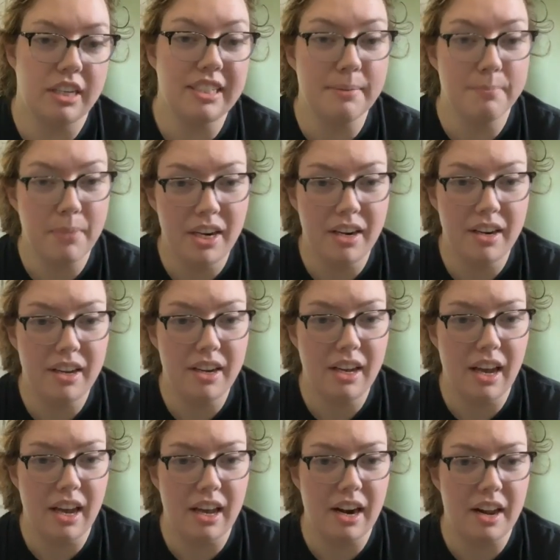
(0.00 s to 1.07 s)
I submitted
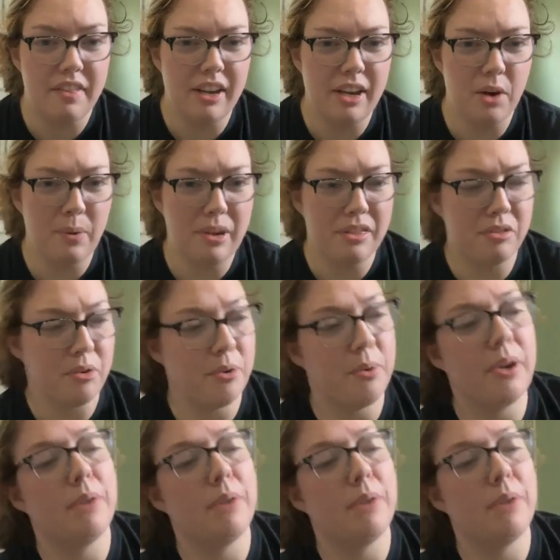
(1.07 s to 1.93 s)
it and I think it went through